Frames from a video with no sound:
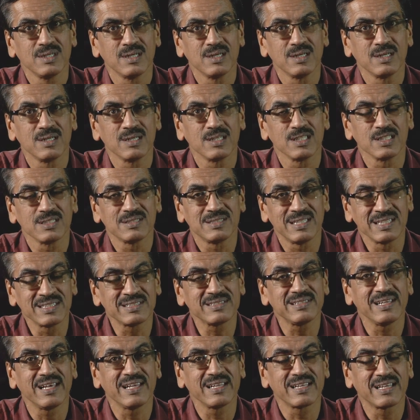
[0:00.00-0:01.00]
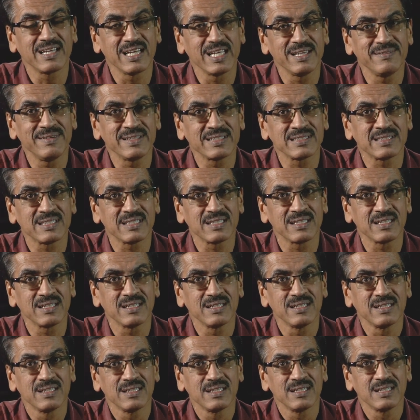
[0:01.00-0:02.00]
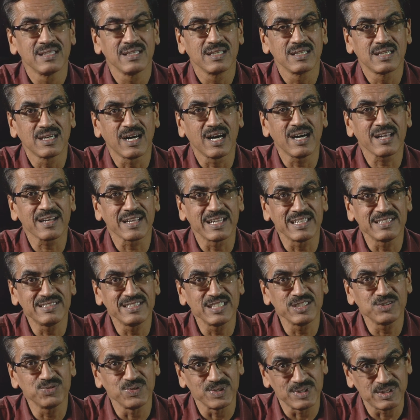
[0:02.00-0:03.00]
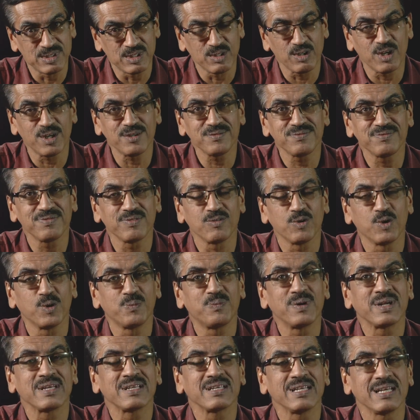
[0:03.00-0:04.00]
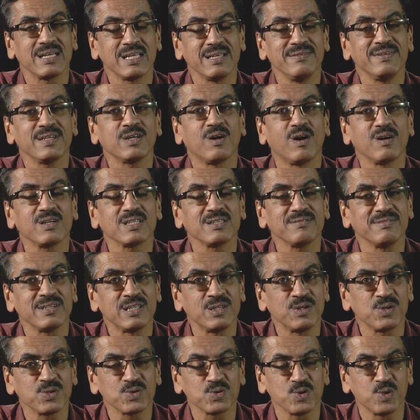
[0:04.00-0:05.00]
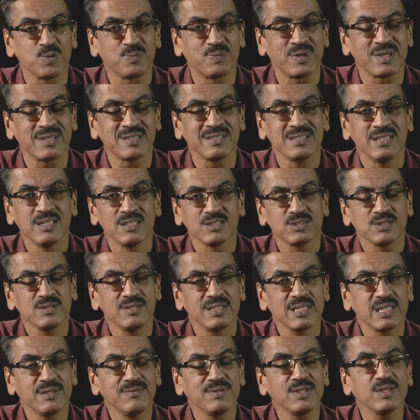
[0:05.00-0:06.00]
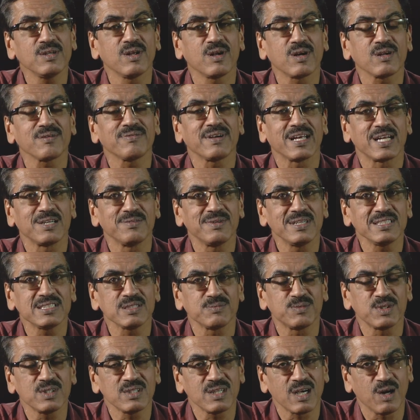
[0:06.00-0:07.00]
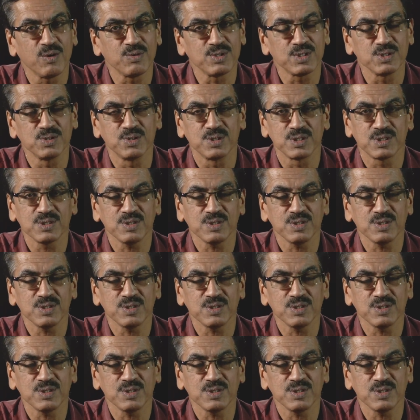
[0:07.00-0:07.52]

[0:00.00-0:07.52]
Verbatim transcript: uh, things like leaving the car AC switched off, opening, leaving all the windows open. So, they will give you a lot of advice about how to go